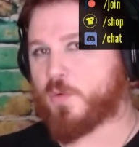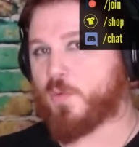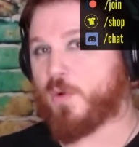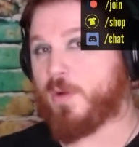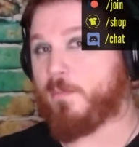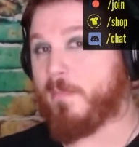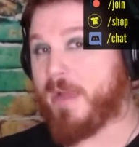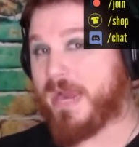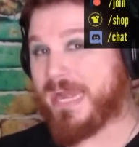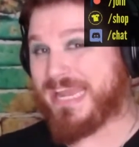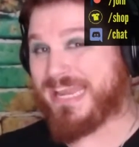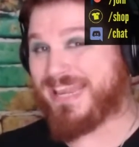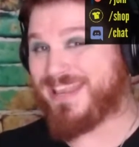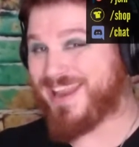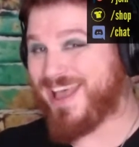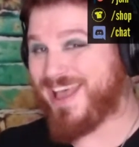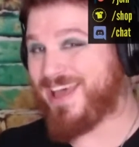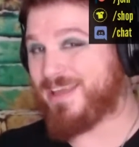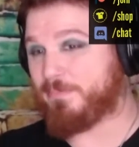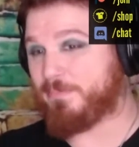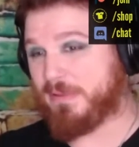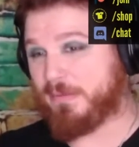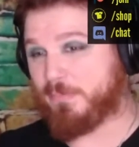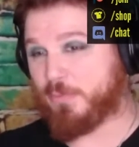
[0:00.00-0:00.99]
we might
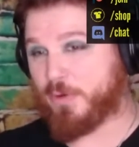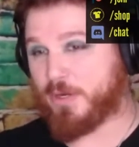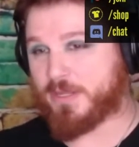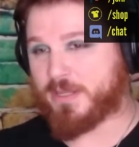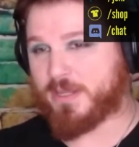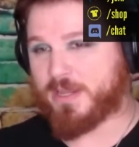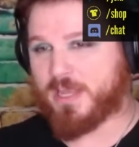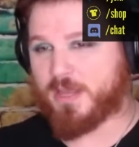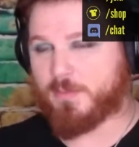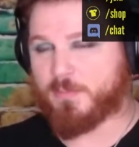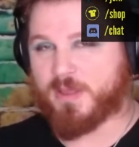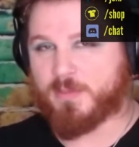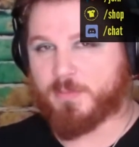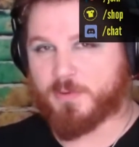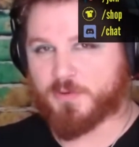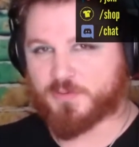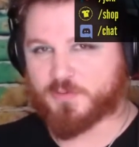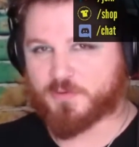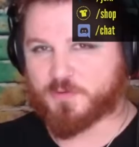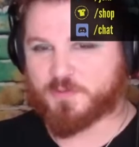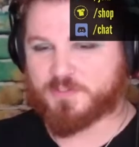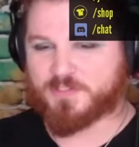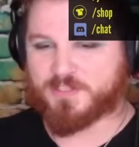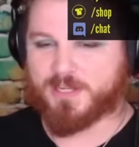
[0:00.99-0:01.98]
not be breaking out my
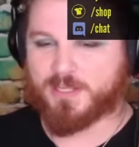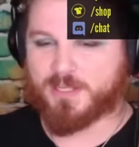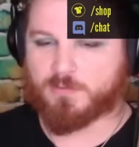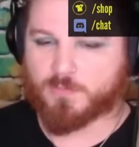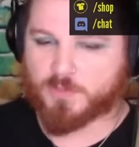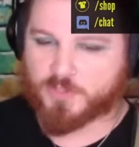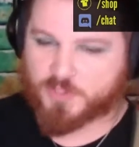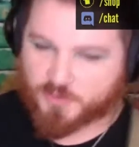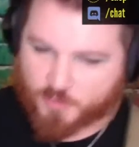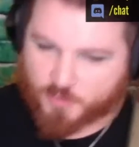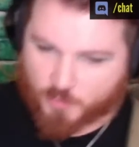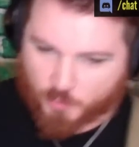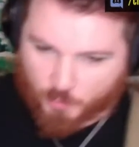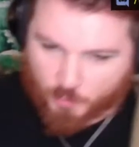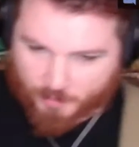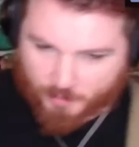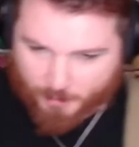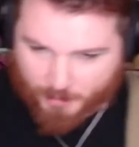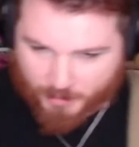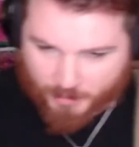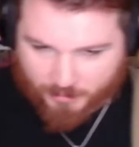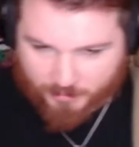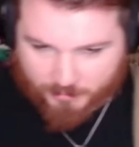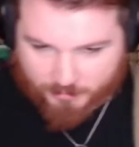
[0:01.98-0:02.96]
musical tonight, which is cool with
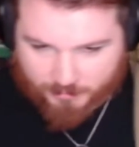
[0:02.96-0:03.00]
me.